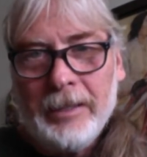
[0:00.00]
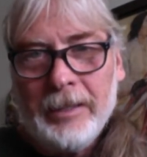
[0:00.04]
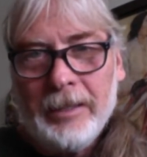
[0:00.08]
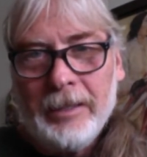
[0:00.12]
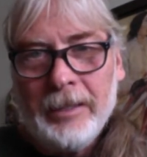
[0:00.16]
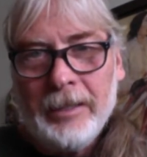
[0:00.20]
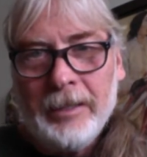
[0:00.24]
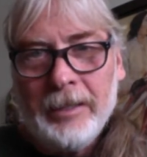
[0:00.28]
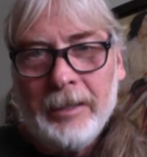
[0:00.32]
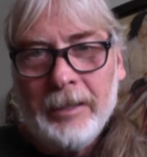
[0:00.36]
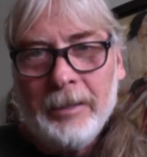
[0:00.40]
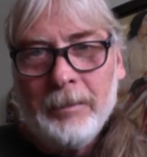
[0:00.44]

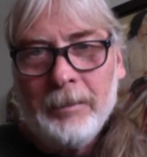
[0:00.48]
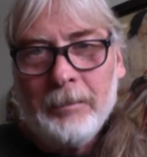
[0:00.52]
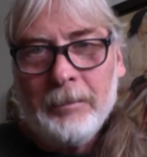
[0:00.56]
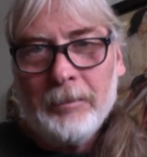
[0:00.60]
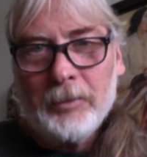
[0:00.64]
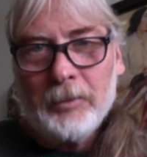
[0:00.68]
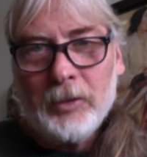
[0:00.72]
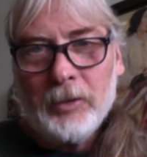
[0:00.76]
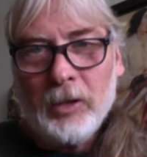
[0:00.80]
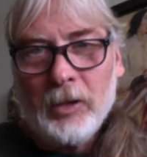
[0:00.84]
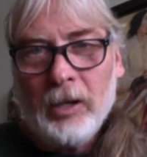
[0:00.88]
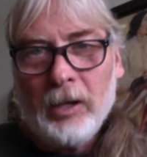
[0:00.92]
Um,
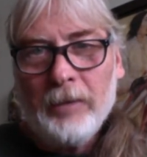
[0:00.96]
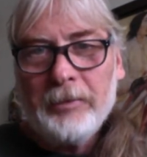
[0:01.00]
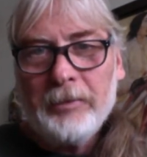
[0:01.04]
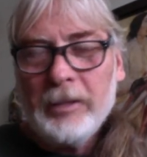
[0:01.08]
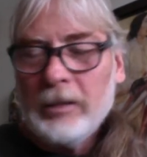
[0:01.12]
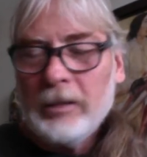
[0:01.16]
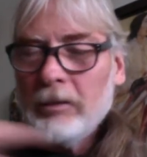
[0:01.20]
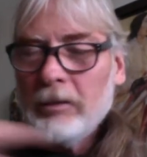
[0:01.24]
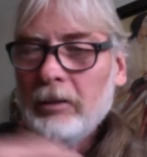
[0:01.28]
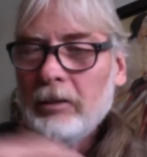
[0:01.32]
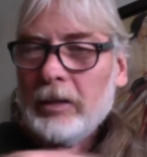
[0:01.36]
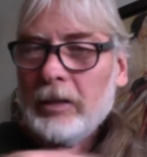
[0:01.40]
so
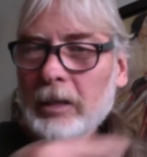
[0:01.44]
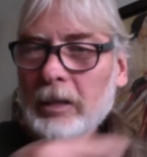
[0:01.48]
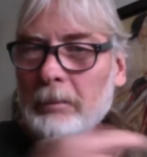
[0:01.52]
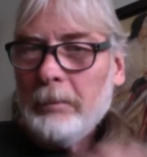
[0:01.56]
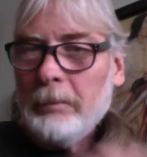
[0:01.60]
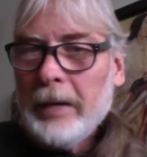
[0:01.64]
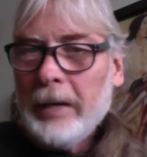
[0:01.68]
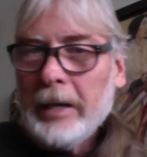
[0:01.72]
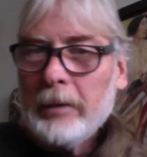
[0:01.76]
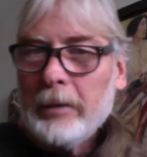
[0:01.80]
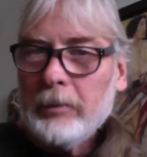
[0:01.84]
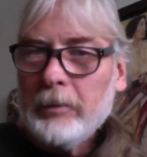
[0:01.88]
often looking
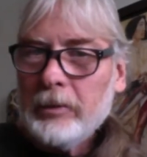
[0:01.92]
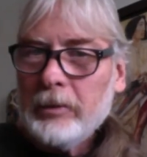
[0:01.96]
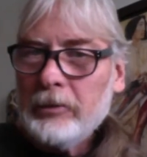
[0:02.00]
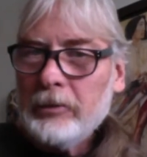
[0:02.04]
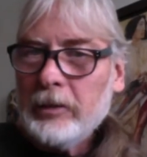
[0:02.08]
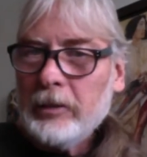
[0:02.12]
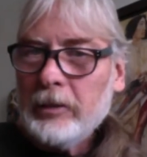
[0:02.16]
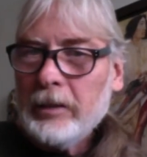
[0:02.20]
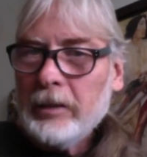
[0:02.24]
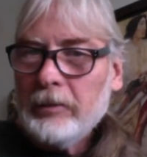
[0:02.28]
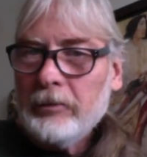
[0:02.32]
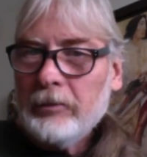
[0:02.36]
backwards,
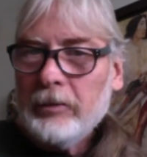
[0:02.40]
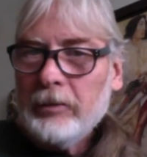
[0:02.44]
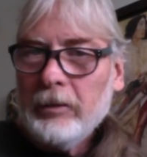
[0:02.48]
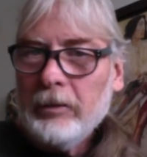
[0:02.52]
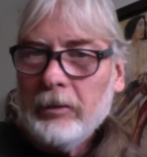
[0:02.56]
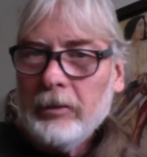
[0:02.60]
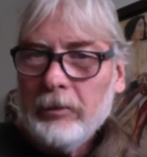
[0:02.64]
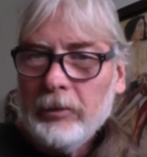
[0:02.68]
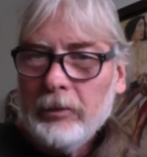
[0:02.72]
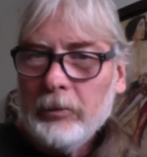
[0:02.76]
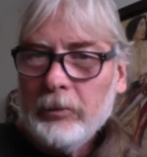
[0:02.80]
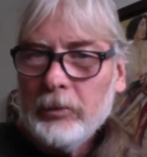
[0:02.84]
I can see,
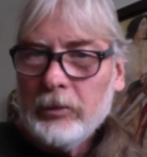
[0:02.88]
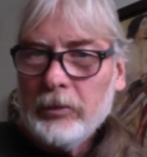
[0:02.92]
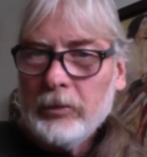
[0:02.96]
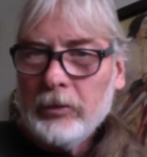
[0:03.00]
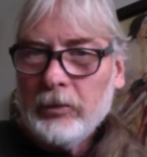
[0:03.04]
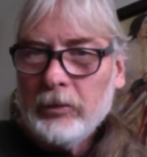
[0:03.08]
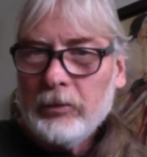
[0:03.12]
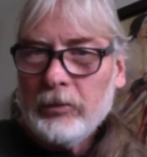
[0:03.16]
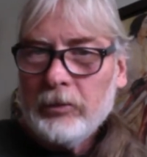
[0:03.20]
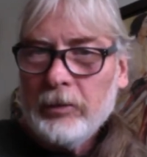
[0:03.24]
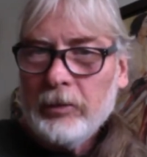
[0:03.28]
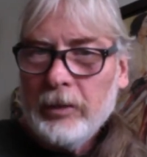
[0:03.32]
oh, there was
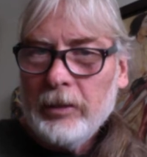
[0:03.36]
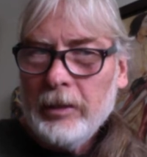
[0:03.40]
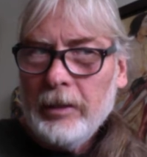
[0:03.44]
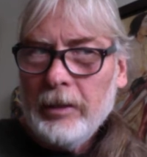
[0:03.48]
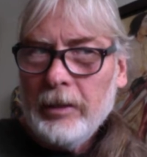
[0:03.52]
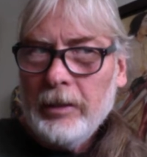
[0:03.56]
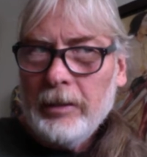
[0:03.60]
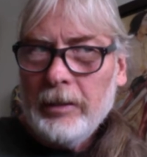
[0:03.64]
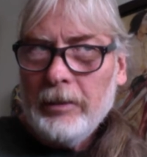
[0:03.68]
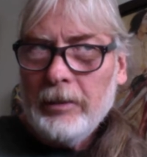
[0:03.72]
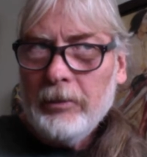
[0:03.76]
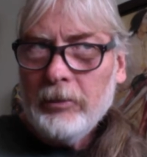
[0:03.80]
this,
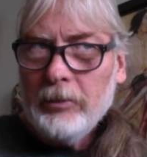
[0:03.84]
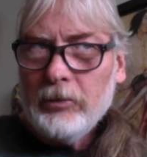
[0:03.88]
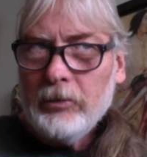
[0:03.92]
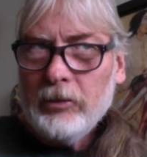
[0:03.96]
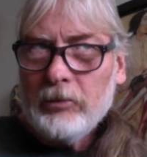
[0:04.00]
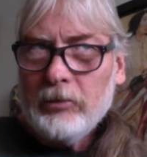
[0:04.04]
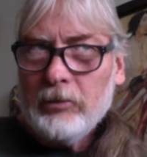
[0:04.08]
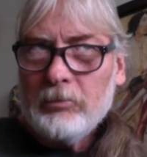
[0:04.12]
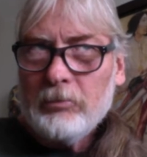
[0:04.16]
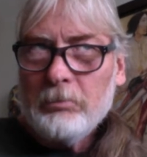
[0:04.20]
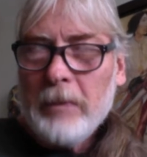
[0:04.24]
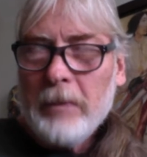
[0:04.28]
there was
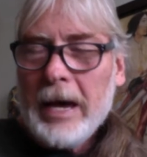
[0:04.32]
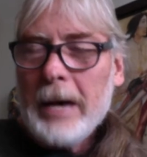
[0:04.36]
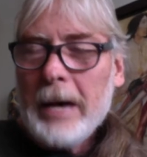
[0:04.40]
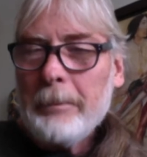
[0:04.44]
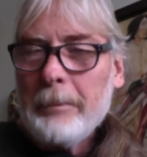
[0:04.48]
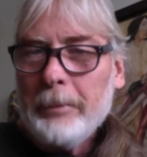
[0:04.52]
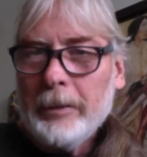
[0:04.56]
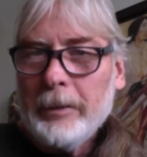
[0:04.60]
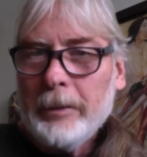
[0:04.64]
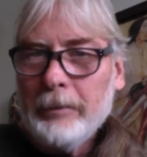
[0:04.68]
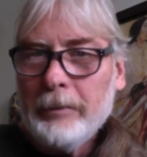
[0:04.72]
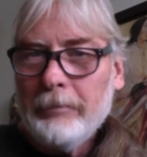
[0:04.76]
this
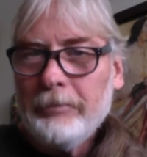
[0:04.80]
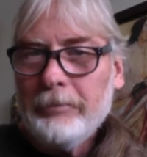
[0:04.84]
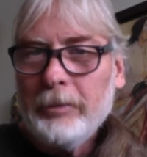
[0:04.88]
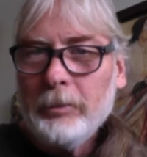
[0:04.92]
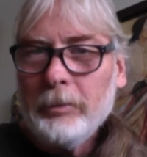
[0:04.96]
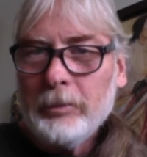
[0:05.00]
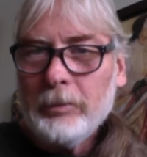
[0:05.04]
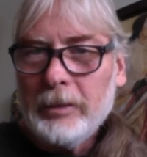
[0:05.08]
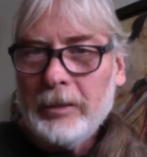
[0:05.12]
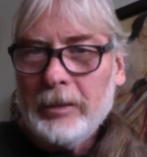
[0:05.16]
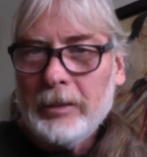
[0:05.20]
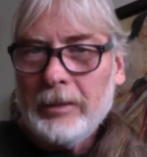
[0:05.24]
map
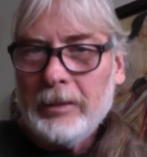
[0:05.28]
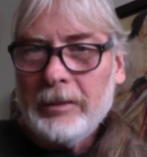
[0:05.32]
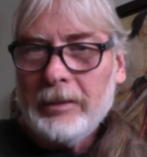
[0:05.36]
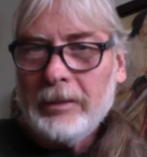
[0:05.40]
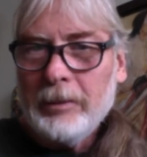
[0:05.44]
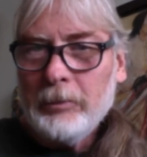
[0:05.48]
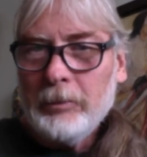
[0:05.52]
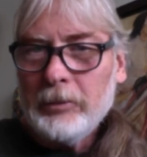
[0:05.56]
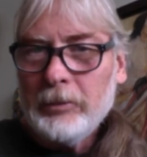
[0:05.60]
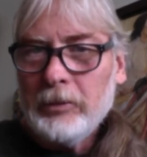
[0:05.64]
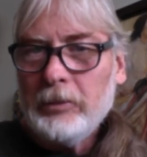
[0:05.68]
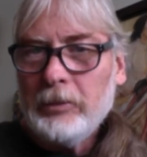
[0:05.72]
unfolding. I
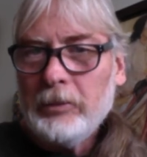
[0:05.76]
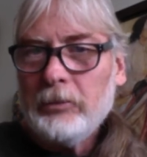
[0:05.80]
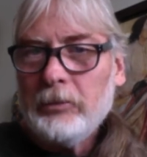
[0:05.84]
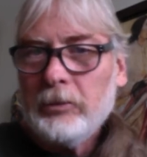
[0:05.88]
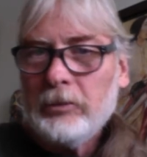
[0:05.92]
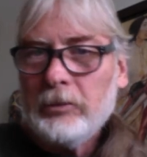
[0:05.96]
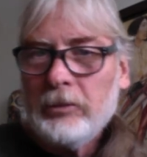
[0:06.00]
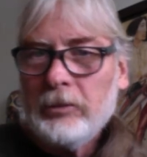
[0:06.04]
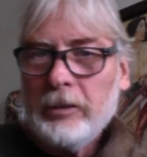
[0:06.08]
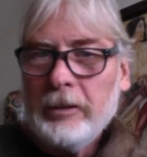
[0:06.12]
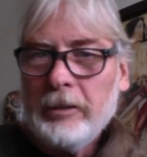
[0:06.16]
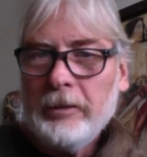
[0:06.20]
was
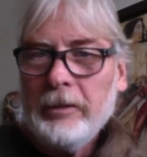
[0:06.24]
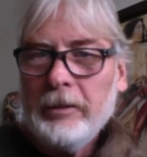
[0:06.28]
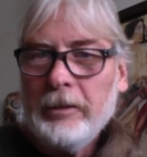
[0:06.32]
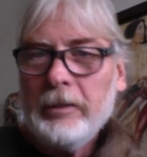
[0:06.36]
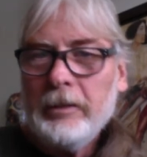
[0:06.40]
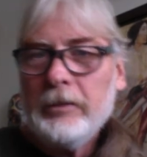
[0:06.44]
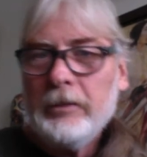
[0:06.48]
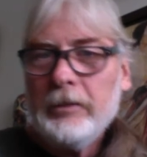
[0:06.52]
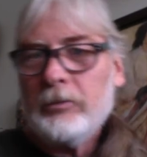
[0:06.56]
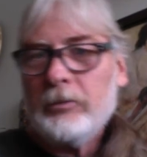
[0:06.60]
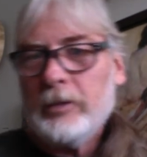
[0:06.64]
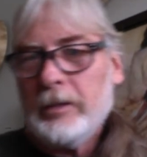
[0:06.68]
interested in
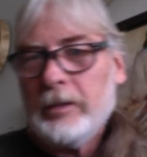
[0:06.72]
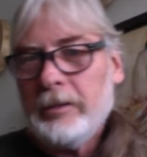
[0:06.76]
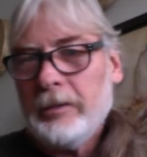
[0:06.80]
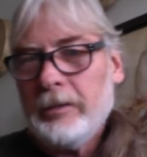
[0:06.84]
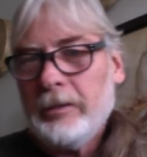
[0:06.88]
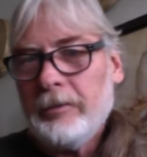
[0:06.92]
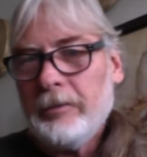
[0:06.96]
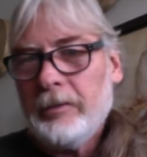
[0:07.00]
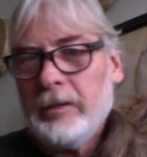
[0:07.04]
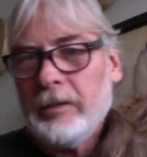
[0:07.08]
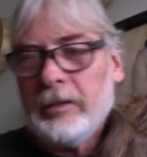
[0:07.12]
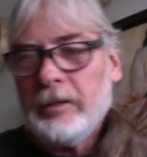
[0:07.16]
this, or I
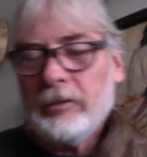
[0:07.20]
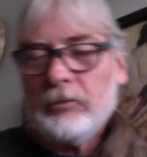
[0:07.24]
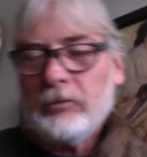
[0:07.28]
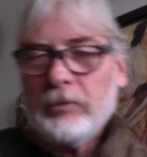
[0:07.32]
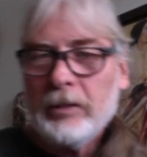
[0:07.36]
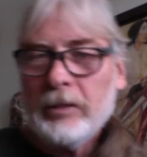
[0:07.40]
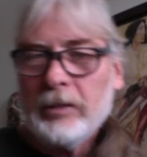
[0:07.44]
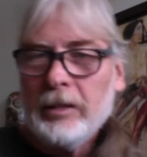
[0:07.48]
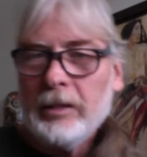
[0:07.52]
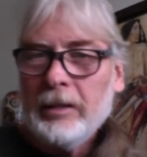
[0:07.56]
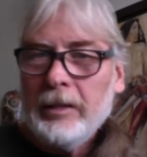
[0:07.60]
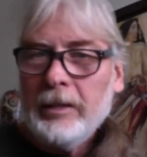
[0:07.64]
did this,
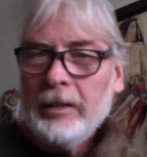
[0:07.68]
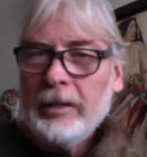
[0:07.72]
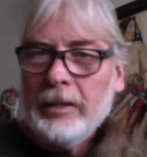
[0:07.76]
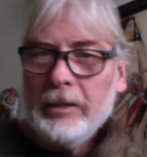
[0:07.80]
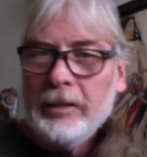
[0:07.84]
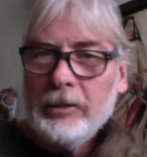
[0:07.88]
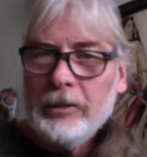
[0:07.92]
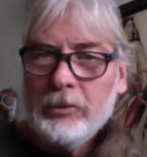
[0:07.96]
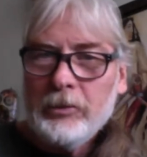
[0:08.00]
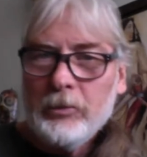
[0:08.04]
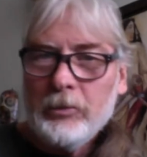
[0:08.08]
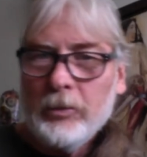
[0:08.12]
or
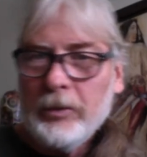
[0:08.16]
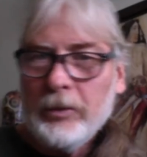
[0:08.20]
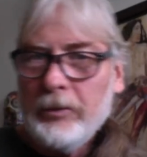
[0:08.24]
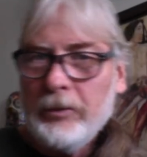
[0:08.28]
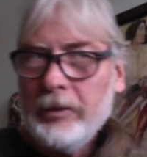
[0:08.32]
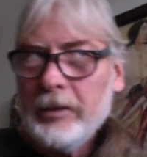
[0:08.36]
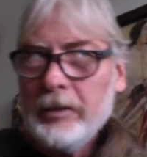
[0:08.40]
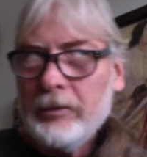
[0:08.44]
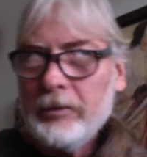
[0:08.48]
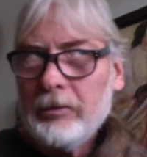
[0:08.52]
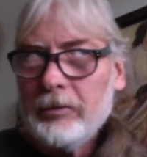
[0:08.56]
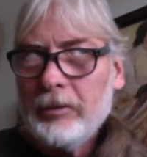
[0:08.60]
I enjoyed
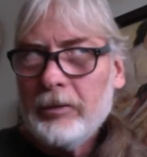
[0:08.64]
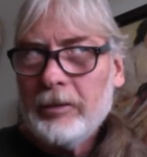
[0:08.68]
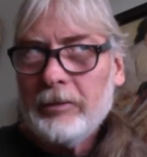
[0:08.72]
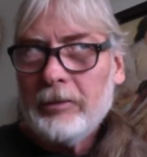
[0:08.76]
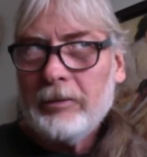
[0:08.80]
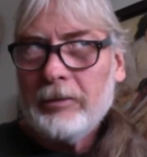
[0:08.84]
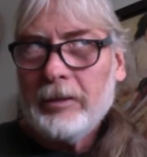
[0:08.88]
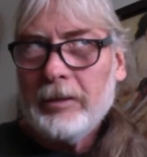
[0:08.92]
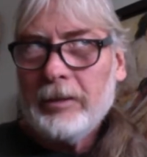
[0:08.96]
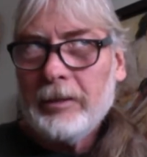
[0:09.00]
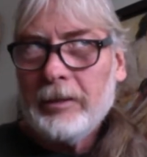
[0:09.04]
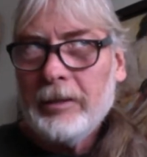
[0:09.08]
this, and it's
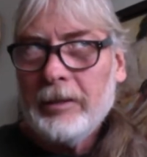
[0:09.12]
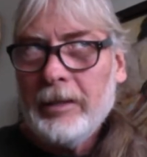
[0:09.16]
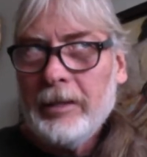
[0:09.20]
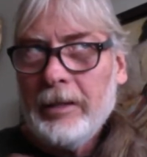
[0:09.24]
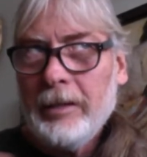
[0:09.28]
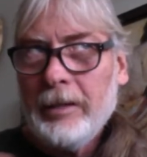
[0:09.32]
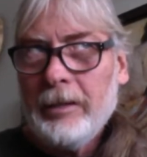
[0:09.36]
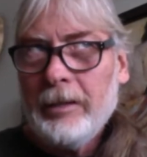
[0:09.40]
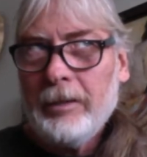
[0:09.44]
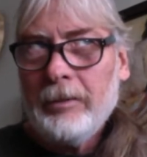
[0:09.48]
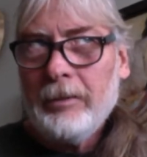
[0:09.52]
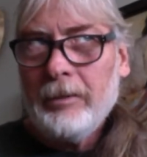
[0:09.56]
like
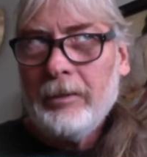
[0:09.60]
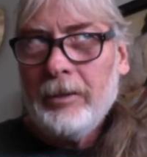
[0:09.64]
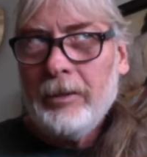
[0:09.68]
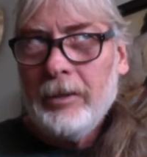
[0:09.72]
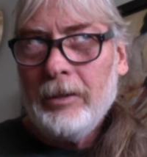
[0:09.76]
now,